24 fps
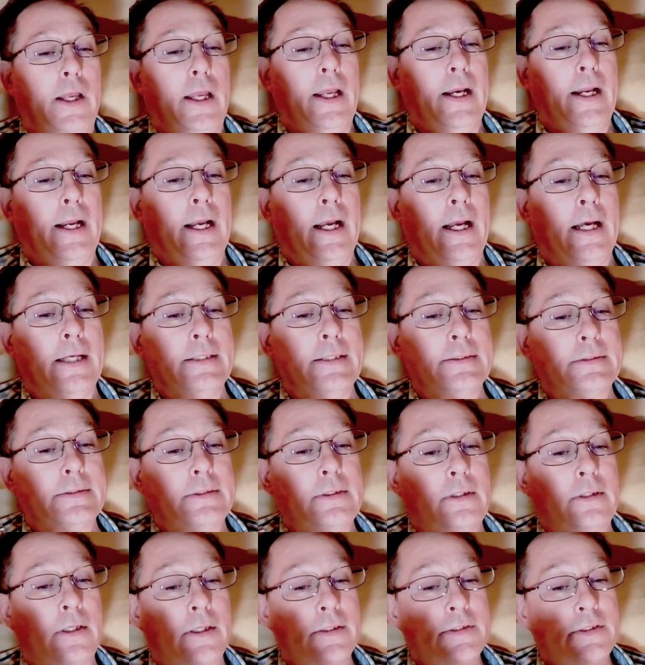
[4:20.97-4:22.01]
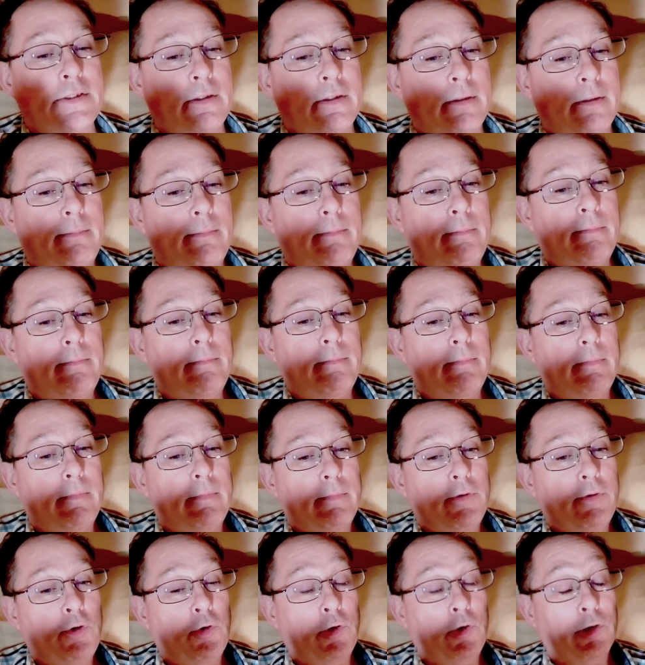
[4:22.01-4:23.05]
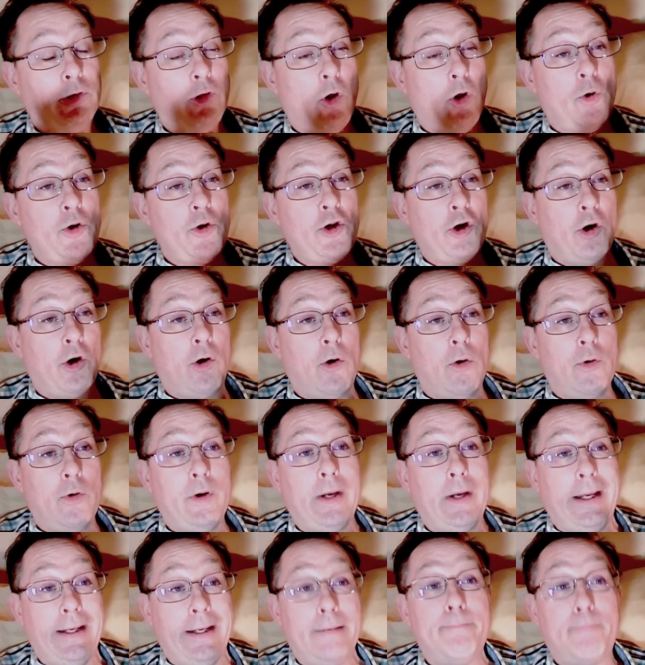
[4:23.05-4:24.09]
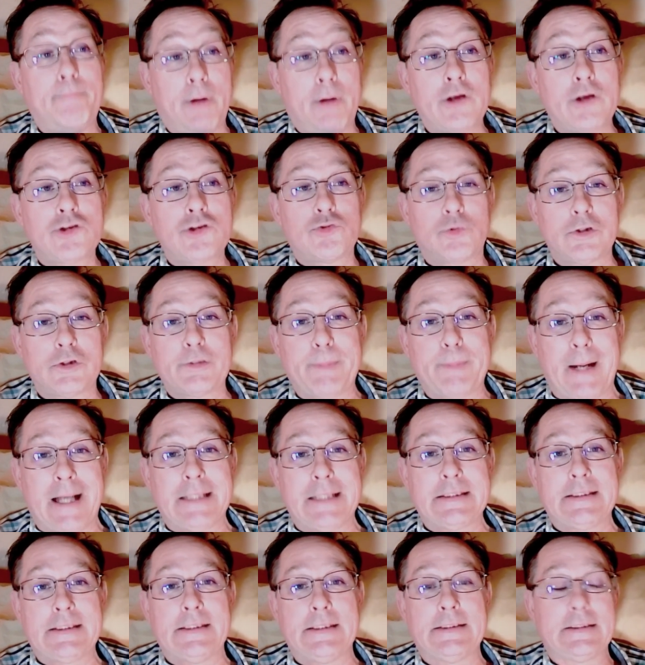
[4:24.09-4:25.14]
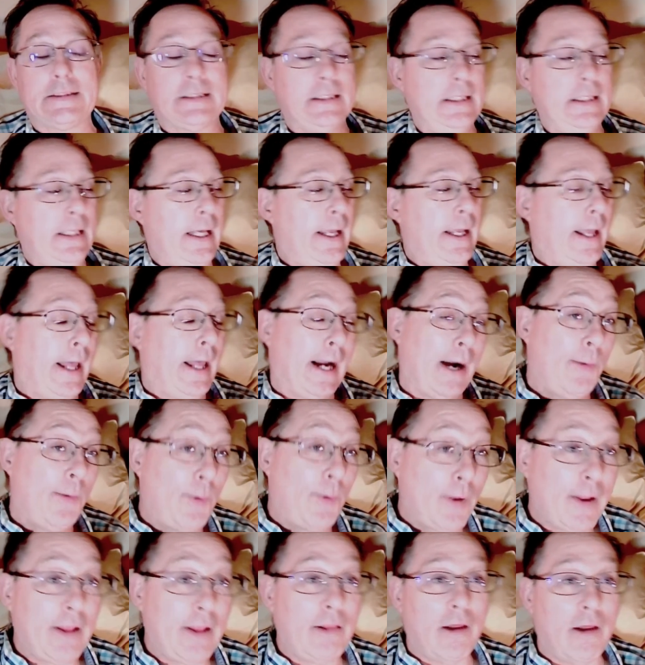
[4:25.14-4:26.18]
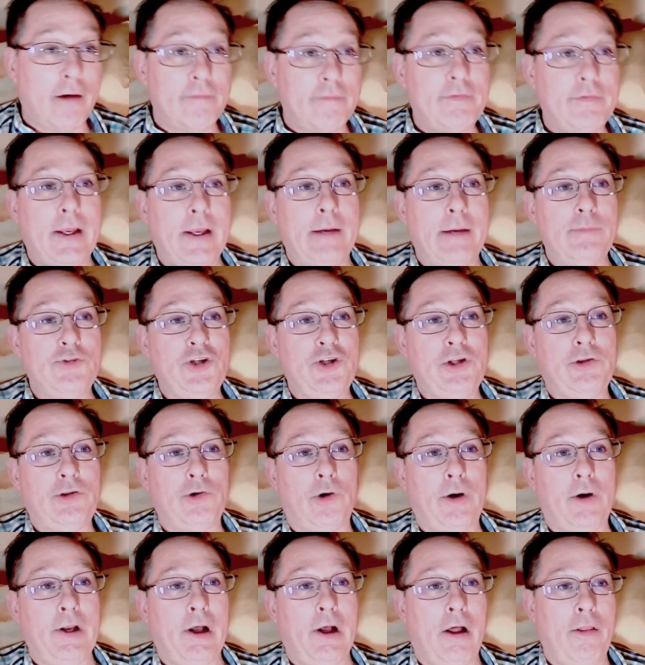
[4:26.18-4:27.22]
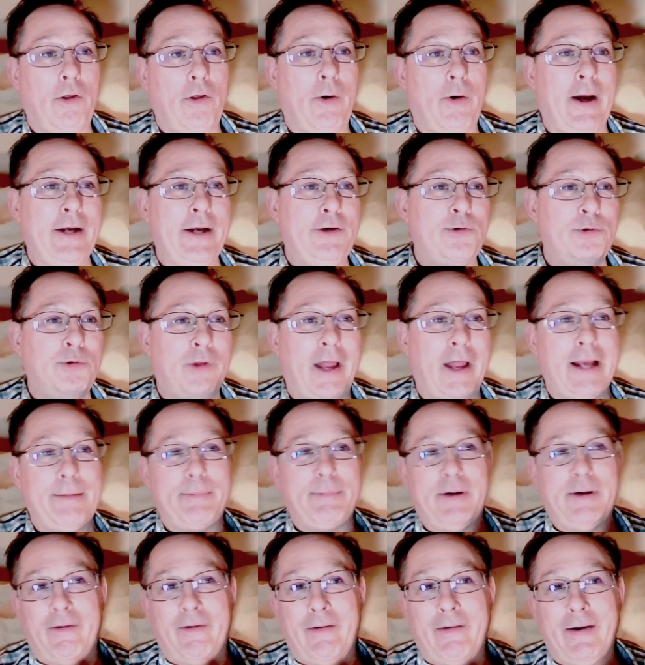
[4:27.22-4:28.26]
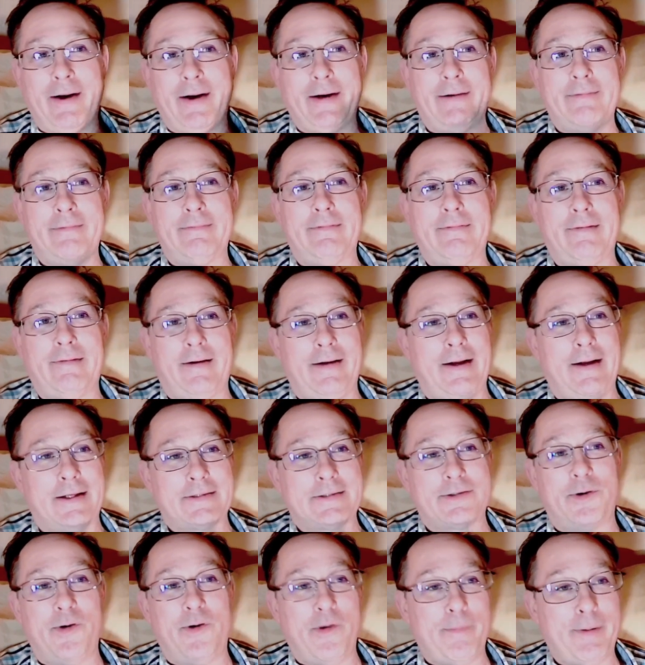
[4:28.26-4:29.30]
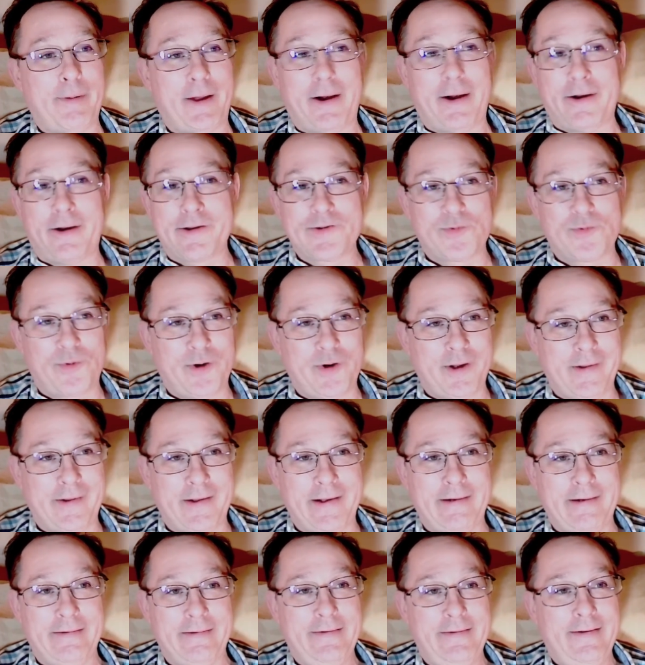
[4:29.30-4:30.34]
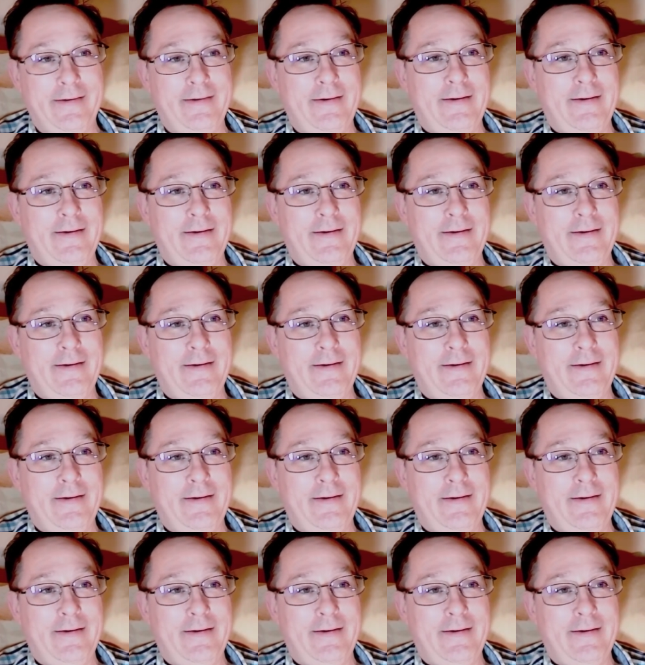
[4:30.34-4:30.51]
It has custom, you can load your own impulse responses. And I really love the MG30, although I do like pairing external pedals with it.